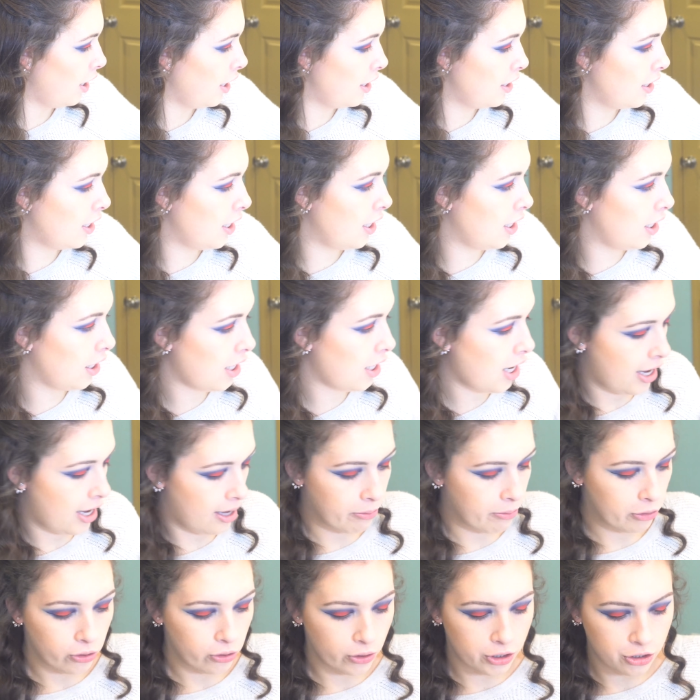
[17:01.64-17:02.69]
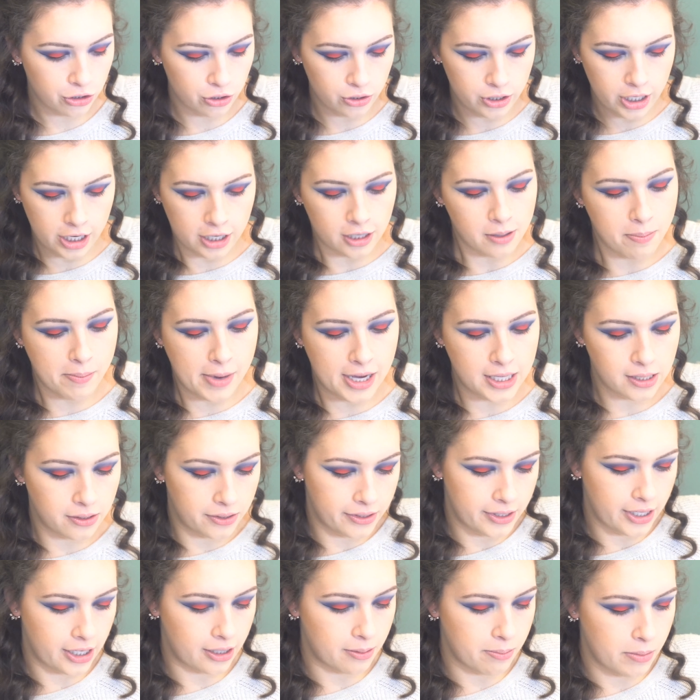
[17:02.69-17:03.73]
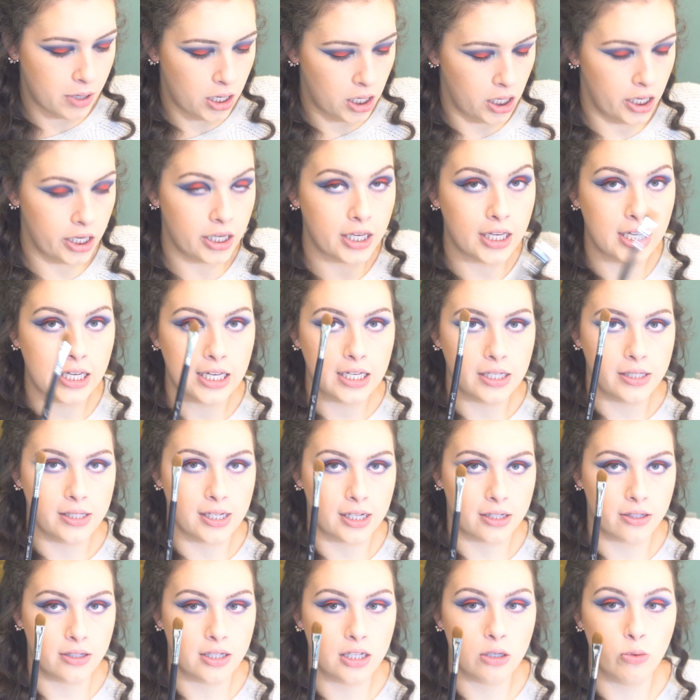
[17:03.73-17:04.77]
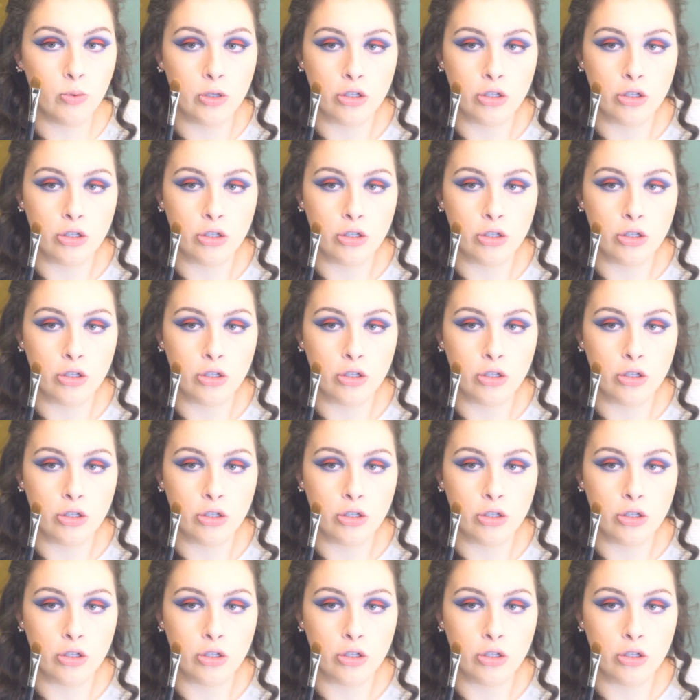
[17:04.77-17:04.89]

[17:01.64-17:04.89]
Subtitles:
And then I'm going to take my Sigma E60,